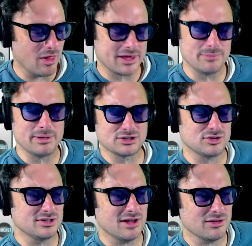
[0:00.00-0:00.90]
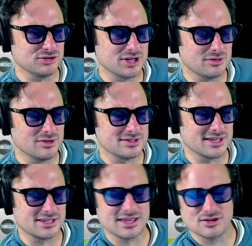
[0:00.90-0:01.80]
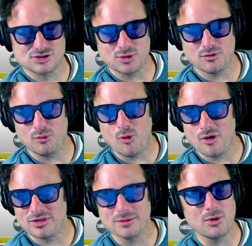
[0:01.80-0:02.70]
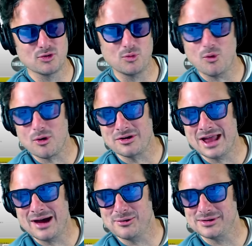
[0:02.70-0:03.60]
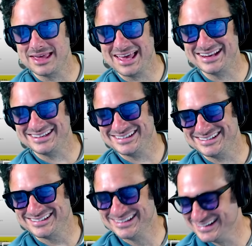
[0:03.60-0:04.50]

All I can picture in Dollar General is like sort of the most worn out candy.